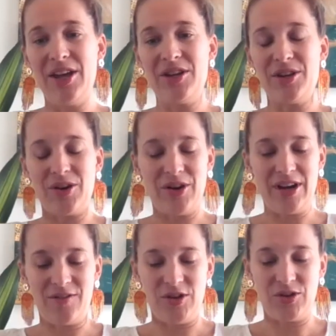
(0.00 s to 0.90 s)
you know,
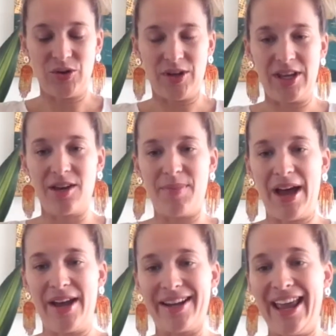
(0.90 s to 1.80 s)
if you're talking
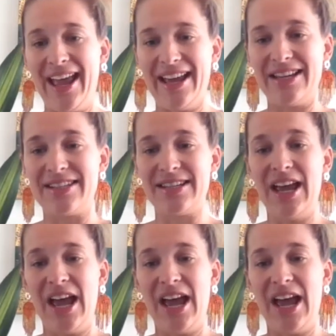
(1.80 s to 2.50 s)
about a case